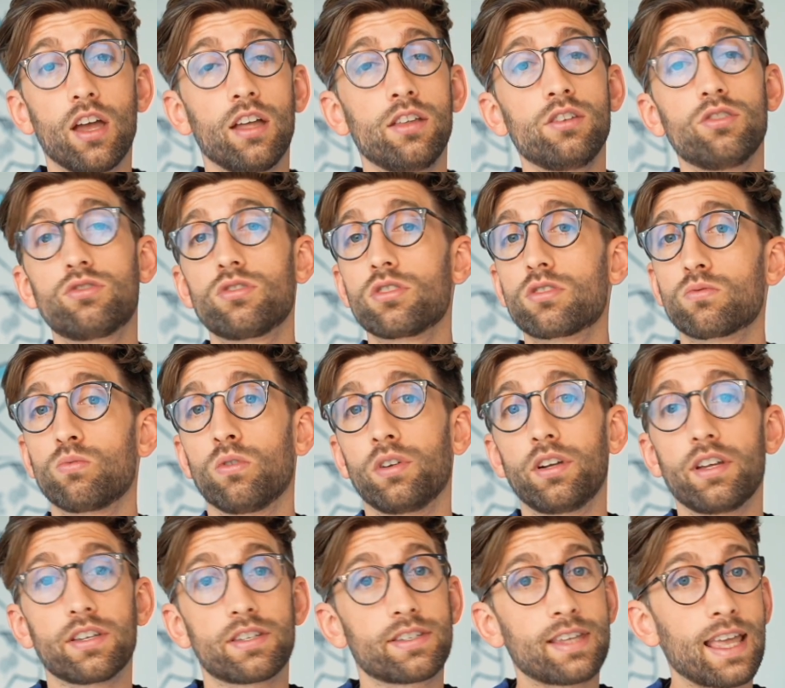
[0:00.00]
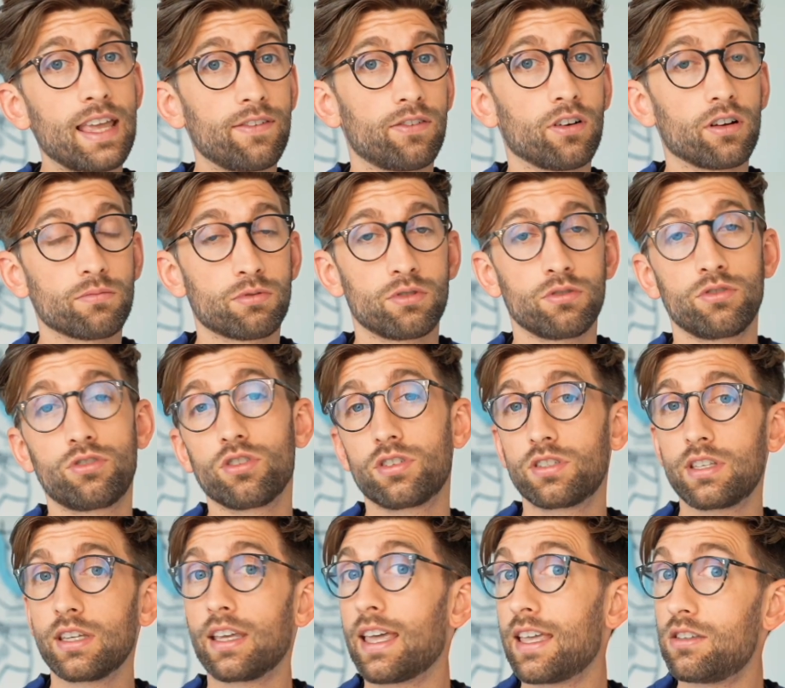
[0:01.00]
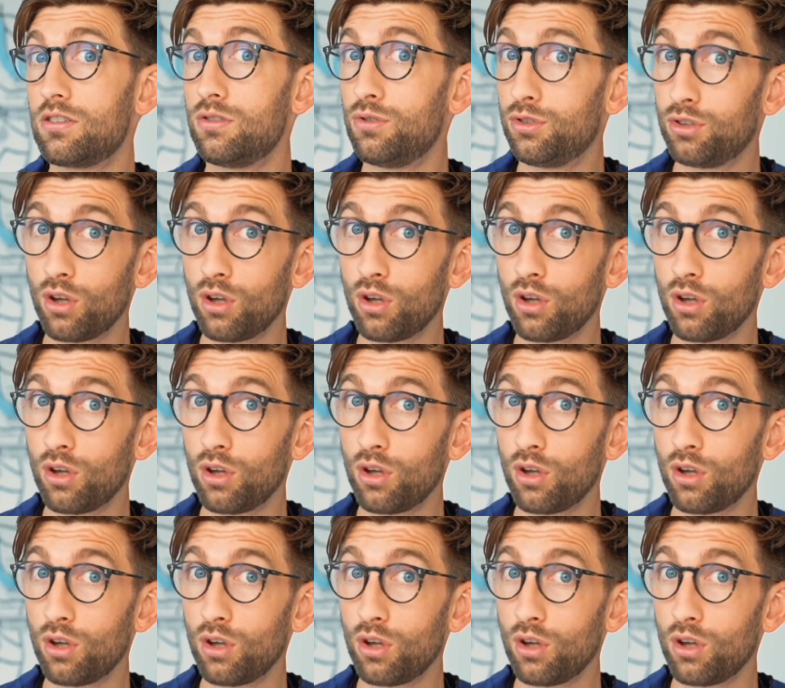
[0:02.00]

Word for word: and you just want a safe option just in case you